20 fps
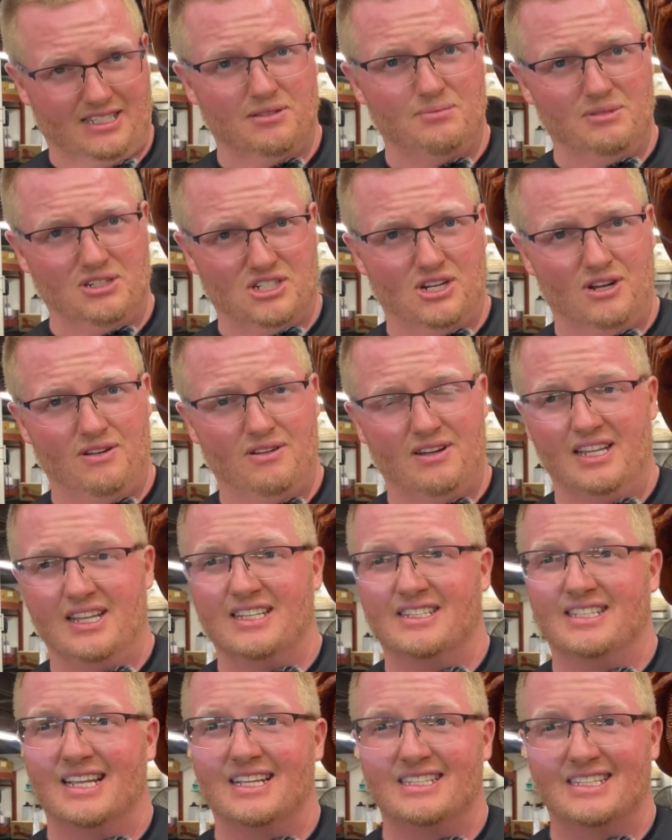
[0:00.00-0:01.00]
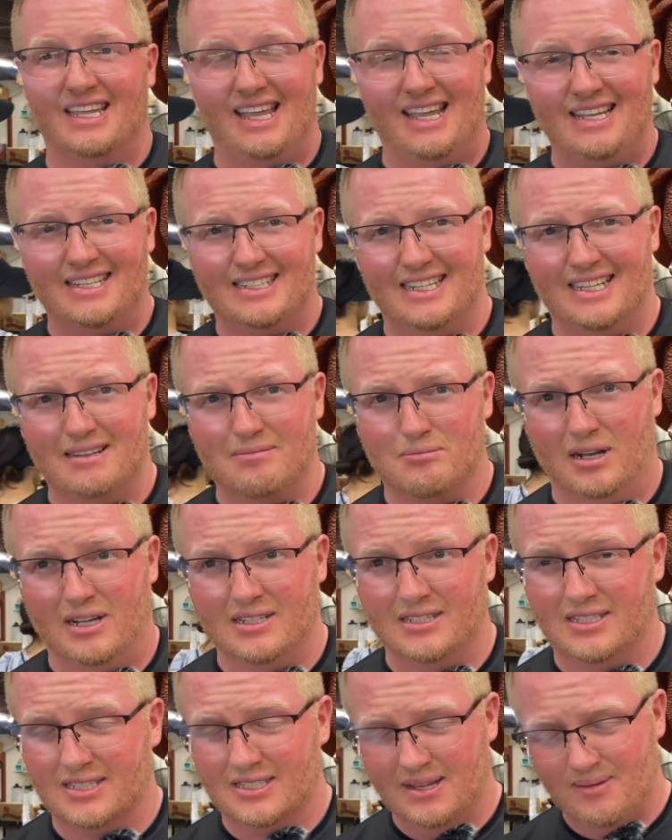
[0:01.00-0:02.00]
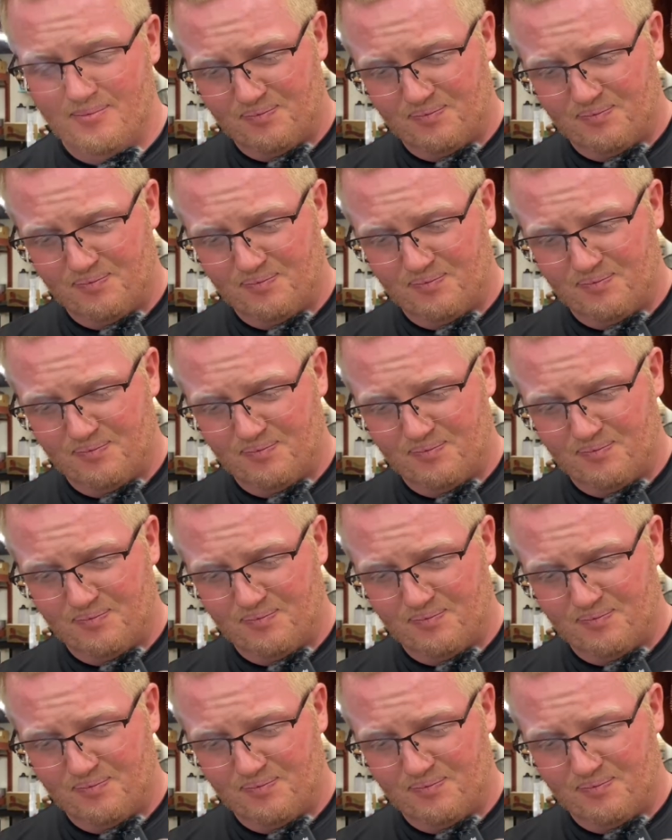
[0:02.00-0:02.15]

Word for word: to maturity, it takes 18 months